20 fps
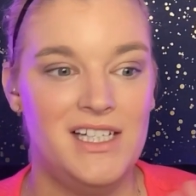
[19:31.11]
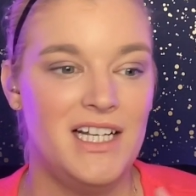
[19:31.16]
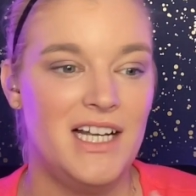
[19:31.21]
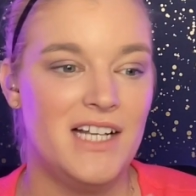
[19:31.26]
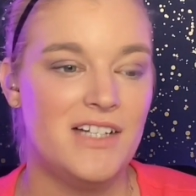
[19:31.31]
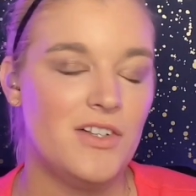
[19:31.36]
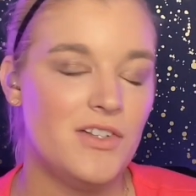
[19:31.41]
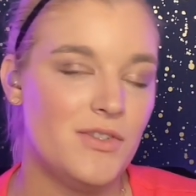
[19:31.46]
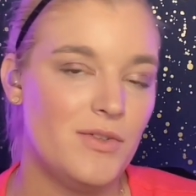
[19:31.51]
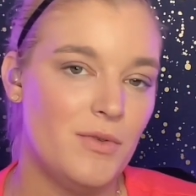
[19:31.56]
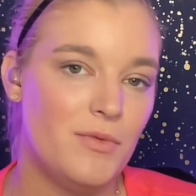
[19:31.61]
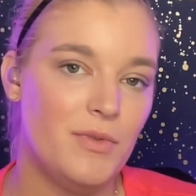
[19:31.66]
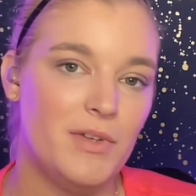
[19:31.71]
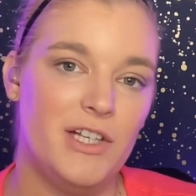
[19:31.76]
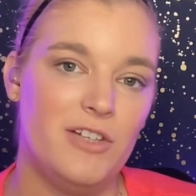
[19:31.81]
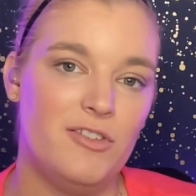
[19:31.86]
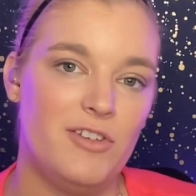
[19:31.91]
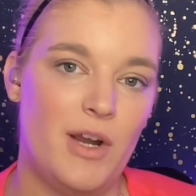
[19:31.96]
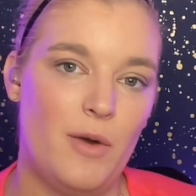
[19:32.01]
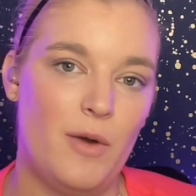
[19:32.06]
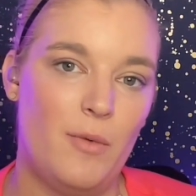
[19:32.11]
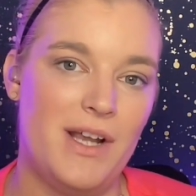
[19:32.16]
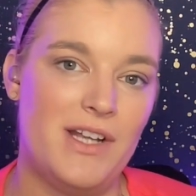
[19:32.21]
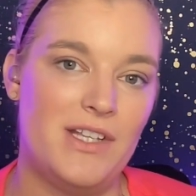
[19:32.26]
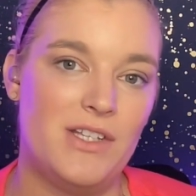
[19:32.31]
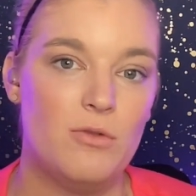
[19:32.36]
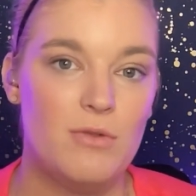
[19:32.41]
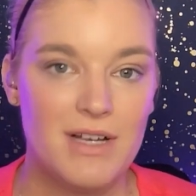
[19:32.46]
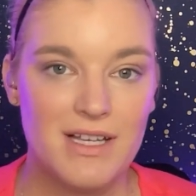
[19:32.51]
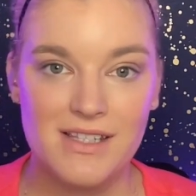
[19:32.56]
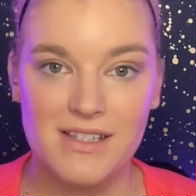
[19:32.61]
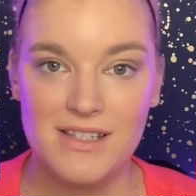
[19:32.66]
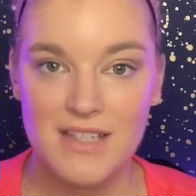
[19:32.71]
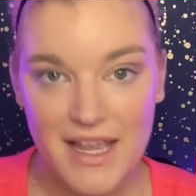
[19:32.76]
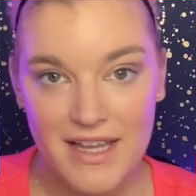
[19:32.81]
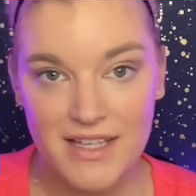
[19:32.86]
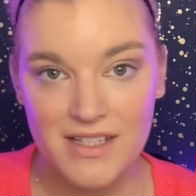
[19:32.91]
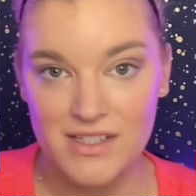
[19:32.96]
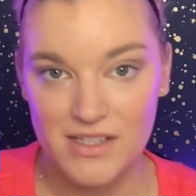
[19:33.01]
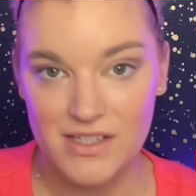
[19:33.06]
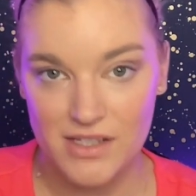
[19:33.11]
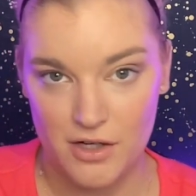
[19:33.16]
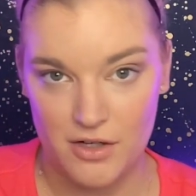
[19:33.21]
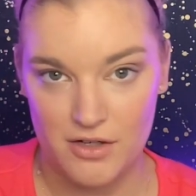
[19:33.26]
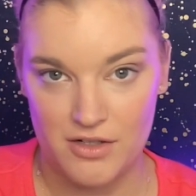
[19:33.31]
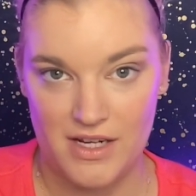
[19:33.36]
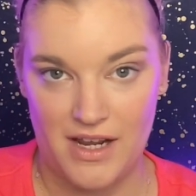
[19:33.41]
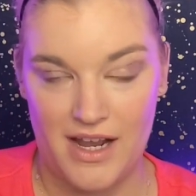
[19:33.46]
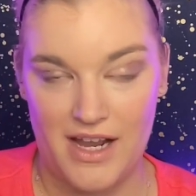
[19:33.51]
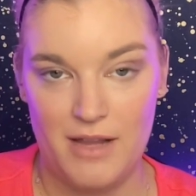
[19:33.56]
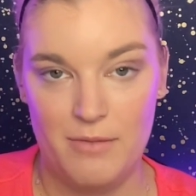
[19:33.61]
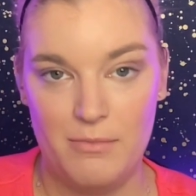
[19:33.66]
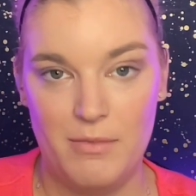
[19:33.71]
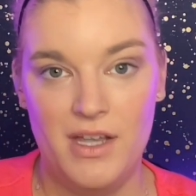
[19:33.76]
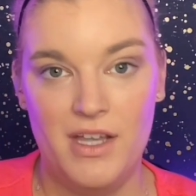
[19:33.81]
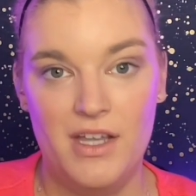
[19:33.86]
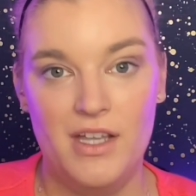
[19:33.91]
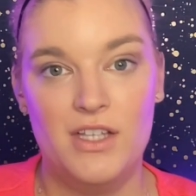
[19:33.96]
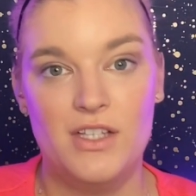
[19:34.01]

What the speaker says: It's also a really great way to assess your time.